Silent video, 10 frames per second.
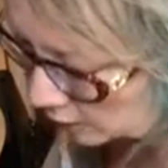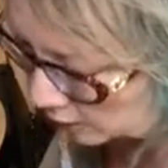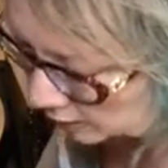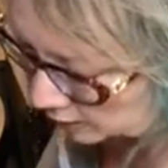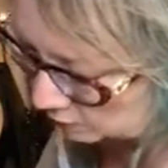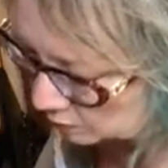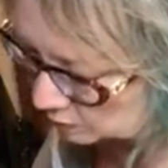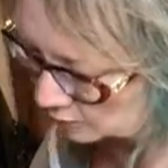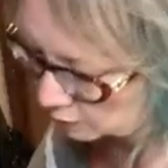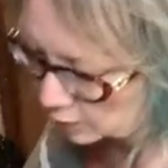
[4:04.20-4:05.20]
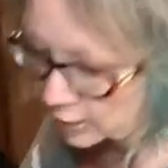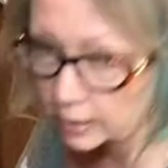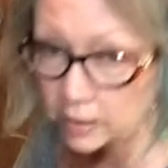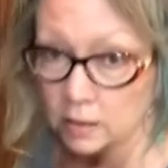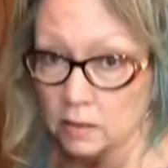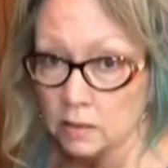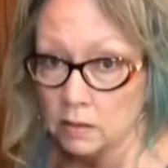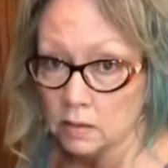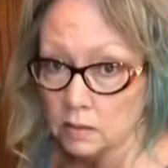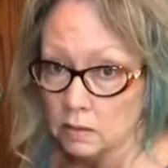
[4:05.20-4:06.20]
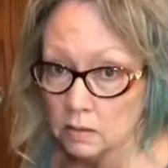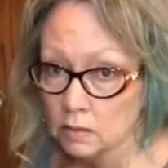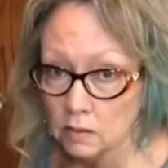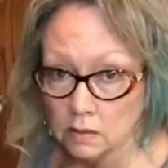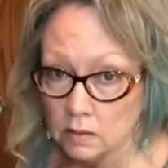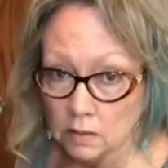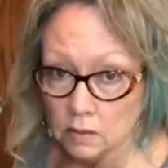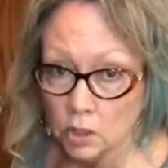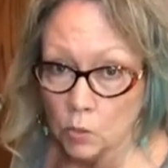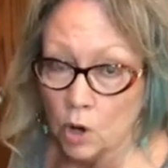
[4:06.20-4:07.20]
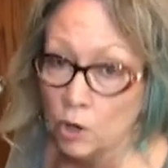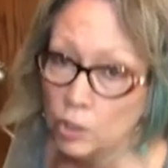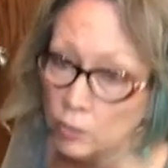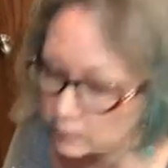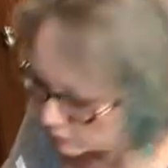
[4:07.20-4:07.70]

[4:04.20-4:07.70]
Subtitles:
And if you've never had it, who are you even?